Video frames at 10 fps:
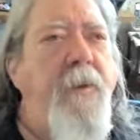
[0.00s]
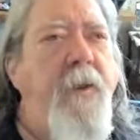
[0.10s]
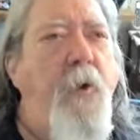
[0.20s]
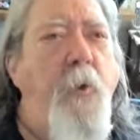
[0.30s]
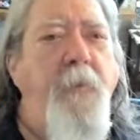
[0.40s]

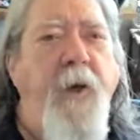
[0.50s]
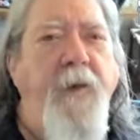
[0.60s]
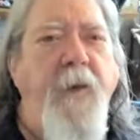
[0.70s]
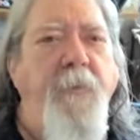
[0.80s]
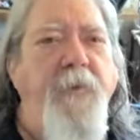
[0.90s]
I hope
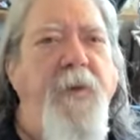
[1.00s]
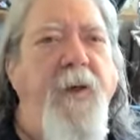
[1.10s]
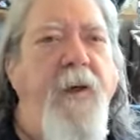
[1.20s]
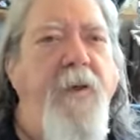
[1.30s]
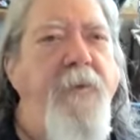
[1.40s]
that comes
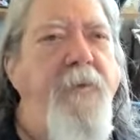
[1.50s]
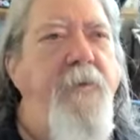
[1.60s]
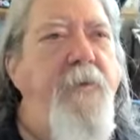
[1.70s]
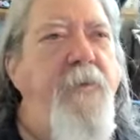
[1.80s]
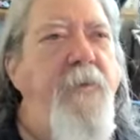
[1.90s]
down
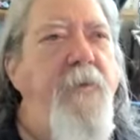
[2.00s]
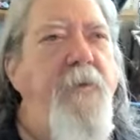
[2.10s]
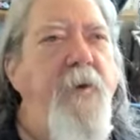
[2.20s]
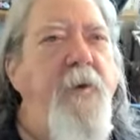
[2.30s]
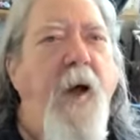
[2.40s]

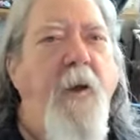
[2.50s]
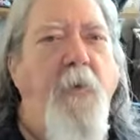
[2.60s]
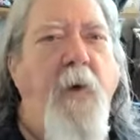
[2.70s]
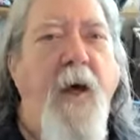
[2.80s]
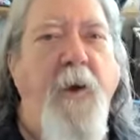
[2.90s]
the
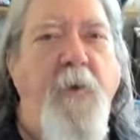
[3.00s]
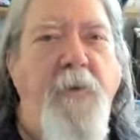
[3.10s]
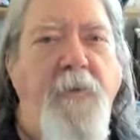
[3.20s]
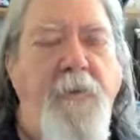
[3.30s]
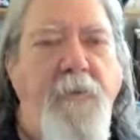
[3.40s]
Colorado
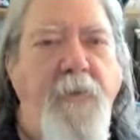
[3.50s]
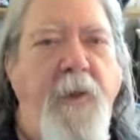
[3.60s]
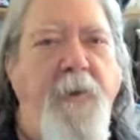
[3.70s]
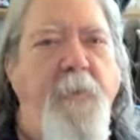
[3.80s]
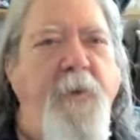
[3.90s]
and
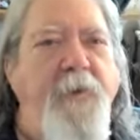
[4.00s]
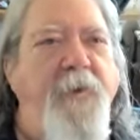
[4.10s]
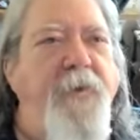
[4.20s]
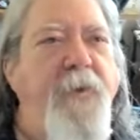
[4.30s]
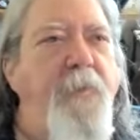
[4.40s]
not the
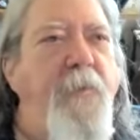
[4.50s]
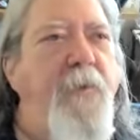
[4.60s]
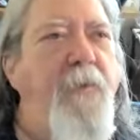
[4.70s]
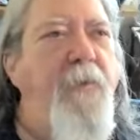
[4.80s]
Mississippi.